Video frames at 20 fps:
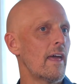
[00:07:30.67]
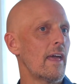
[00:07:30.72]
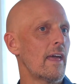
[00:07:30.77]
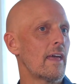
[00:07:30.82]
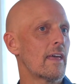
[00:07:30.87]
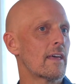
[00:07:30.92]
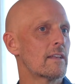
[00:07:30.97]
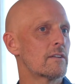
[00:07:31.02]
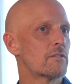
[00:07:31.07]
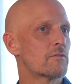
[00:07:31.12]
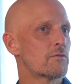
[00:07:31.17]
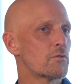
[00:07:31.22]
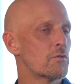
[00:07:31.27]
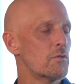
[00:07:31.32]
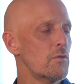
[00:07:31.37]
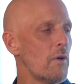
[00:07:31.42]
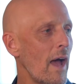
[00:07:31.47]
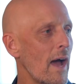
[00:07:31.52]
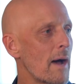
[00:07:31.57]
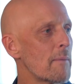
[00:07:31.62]
And
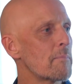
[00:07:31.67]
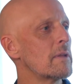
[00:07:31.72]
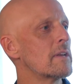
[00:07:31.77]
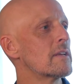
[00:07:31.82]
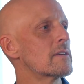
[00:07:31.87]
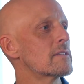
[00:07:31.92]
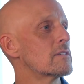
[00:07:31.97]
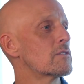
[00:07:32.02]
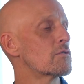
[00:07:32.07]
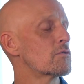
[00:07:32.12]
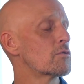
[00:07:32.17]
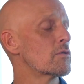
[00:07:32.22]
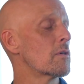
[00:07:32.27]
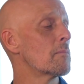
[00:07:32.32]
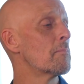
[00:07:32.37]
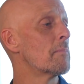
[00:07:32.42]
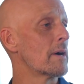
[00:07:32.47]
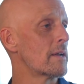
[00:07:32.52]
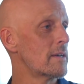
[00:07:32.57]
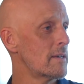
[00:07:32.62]
true happiness and true
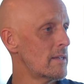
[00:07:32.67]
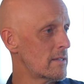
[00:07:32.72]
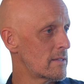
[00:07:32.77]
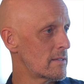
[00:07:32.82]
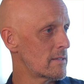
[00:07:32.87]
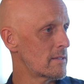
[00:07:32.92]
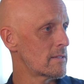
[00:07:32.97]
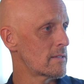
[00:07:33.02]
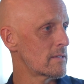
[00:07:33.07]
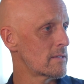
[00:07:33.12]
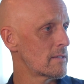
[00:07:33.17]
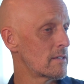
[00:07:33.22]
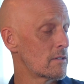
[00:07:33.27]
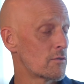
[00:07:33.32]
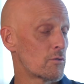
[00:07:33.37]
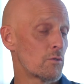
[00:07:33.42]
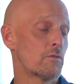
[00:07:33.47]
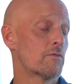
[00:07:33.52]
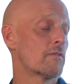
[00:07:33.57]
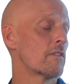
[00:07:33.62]
abundance,
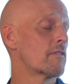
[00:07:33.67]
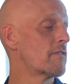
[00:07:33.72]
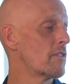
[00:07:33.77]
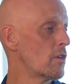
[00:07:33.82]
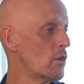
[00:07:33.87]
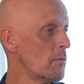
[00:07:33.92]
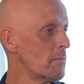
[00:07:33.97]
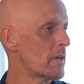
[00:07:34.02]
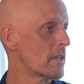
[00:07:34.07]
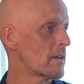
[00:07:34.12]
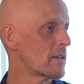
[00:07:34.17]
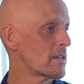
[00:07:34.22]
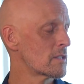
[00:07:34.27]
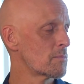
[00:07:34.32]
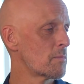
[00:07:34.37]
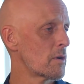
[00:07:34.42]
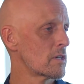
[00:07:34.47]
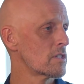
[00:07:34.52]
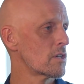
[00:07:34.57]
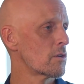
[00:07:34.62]
true fulfillment,
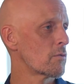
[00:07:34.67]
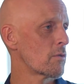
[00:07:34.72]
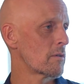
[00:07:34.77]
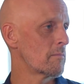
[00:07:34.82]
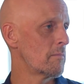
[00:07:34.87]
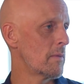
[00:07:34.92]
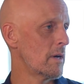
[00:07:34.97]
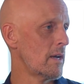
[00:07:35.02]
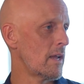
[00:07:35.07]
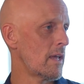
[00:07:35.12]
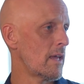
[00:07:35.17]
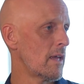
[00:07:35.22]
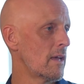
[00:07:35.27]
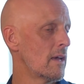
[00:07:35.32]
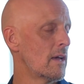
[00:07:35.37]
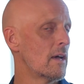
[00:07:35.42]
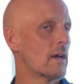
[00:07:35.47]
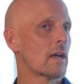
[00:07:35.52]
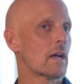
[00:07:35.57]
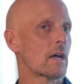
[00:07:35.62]
especially around money,
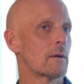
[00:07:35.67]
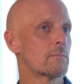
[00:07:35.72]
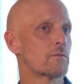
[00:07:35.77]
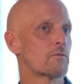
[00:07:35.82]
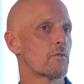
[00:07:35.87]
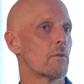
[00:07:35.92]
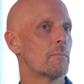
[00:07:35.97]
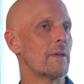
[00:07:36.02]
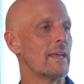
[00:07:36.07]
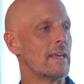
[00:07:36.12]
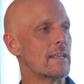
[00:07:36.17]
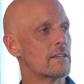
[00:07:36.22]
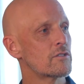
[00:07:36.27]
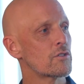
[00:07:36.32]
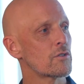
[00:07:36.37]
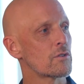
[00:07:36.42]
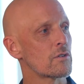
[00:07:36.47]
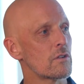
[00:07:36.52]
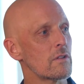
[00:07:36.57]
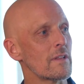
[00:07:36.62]
comes from
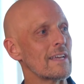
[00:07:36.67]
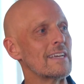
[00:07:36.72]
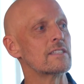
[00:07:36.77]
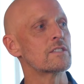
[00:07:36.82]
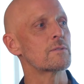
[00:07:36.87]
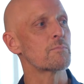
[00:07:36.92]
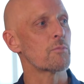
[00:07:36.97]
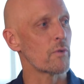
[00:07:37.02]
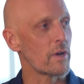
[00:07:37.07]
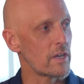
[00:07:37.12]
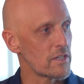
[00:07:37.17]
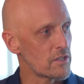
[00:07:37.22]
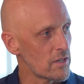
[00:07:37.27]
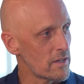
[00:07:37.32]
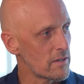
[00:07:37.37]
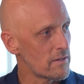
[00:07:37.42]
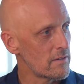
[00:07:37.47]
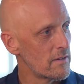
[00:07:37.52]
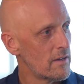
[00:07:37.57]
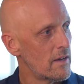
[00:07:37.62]
internal inspiration.